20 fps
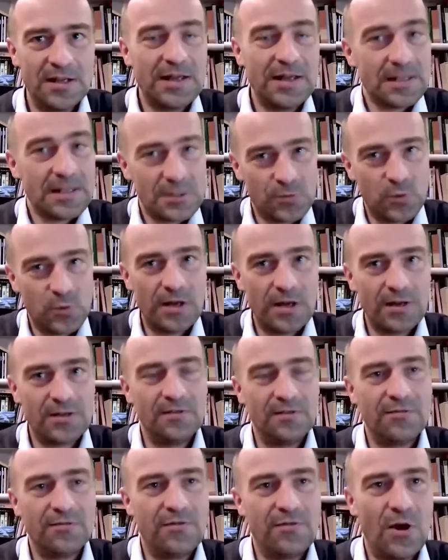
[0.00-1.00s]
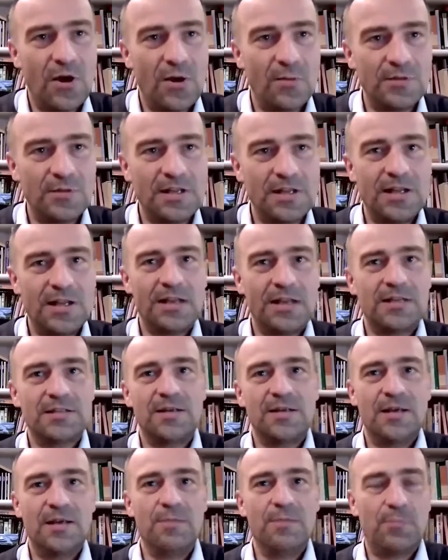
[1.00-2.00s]
That's what I confirmed in that
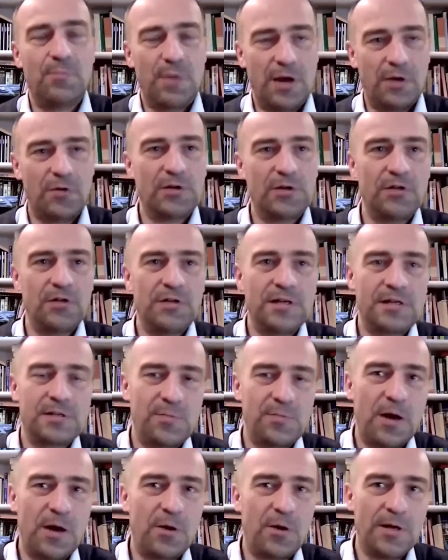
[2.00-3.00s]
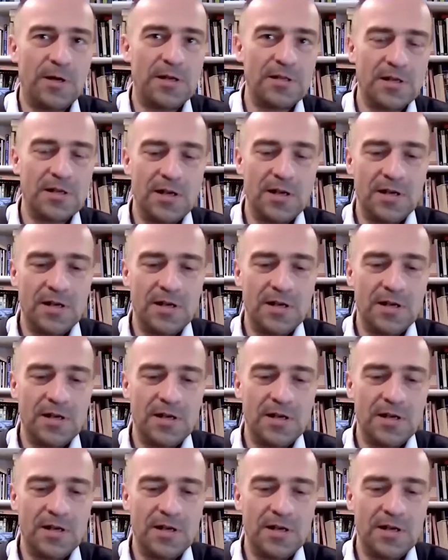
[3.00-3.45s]
empirical experiment